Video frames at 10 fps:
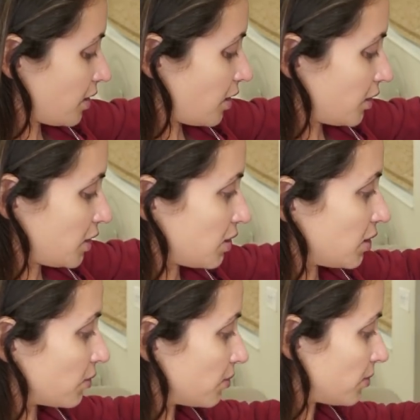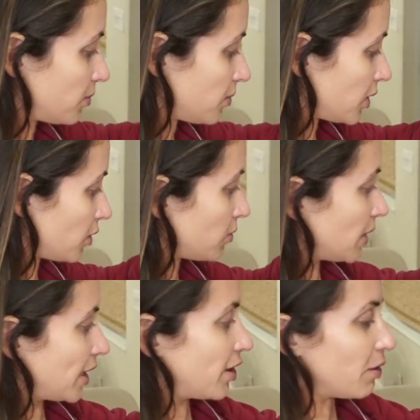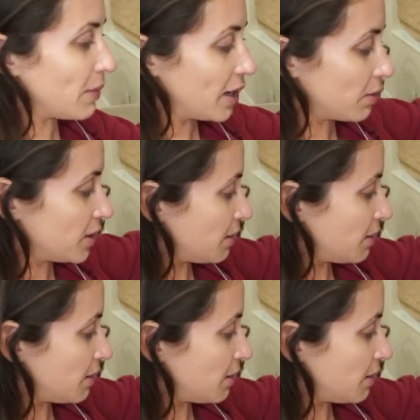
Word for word: All you do, oh, I got it on backwards.